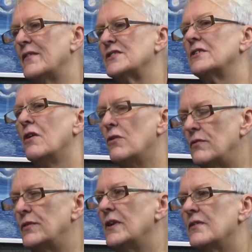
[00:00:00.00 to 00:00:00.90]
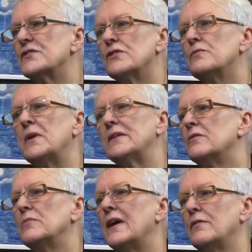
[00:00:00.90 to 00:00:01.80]
There's an awful lot of stuff being
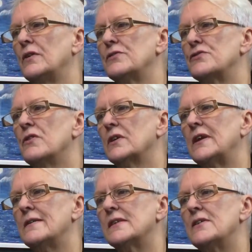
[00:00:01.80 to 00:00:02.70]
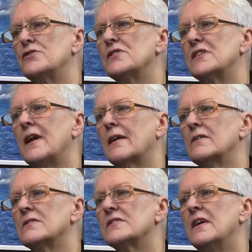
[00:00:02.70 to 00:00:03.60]
done by voluntary organisations in
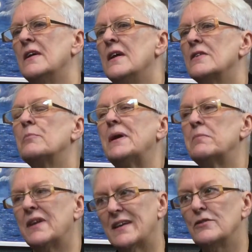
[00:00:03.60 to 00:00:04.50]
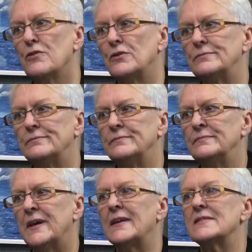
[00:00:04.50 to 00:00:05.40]
Eccles that people ignore,
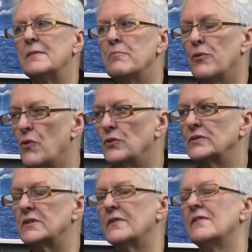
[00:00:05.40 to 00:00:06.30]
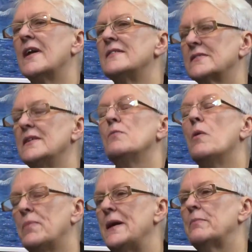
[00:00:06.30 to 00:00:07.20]
and it's important that they see
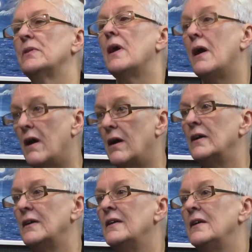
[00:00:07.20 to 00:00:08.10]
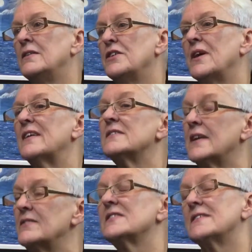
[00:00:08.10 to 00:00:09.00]
what people are doing
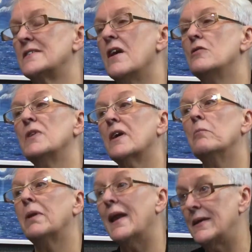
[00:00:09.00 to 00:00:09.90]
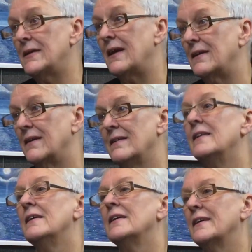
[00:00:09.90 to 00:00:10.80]
instead of sitting at home and complaining.
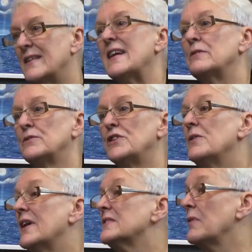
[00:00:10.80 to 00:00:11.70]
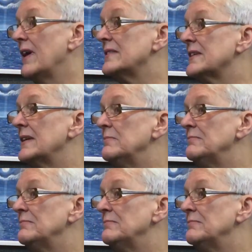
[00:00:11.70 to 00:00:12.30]
Get out and do it, is what I say.